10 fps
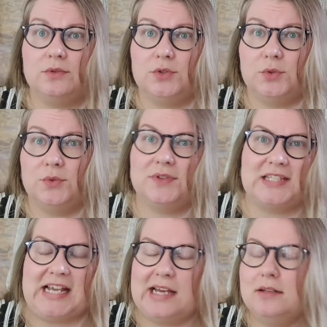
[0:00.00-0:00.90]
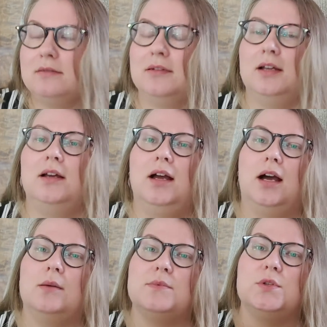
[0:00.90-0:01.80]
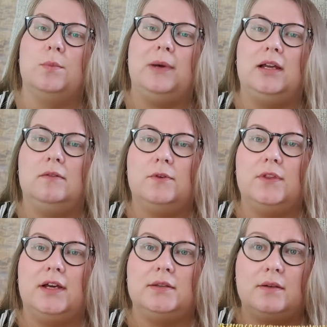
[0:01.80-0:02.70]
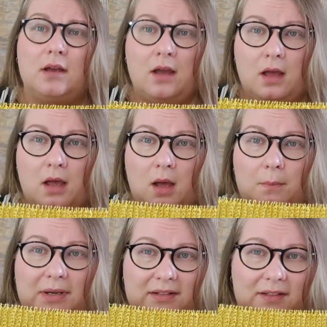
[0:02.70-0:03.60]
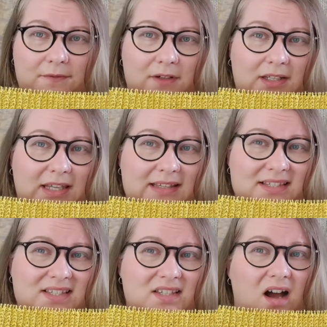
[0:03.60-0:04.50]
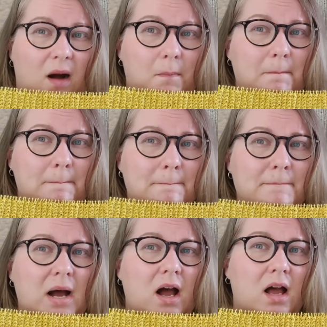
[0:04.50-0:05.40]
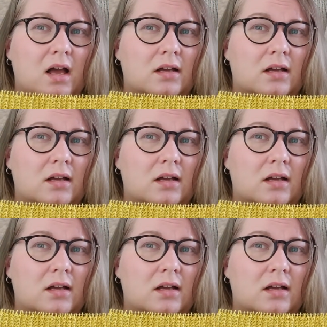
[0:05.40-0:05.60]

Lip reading: do tan, I'm too pale for that. But if I get some